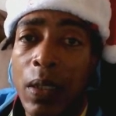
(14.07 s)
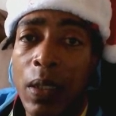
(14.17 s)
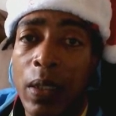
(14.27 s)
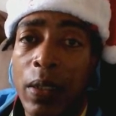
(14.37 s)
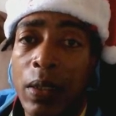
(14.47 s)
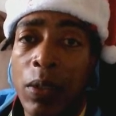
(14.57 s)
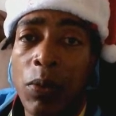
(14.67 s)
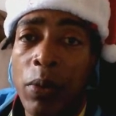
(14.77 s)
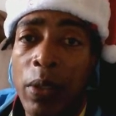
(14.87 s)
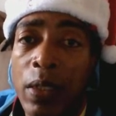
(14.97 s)
It is the
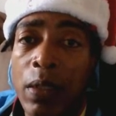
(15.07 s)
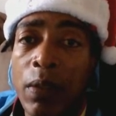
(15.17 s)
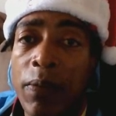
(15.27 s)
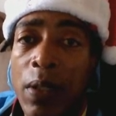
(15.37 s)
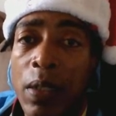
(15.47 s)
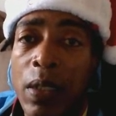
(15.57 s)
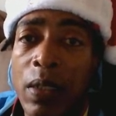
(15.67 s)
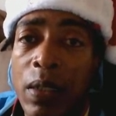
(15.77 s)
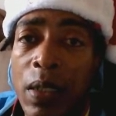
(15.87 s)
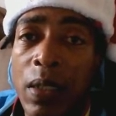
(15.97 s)
reason for this
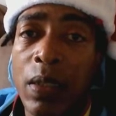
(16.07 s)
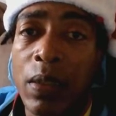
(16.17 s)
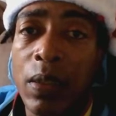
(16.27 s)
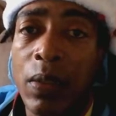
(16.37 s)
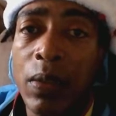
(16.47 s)
season.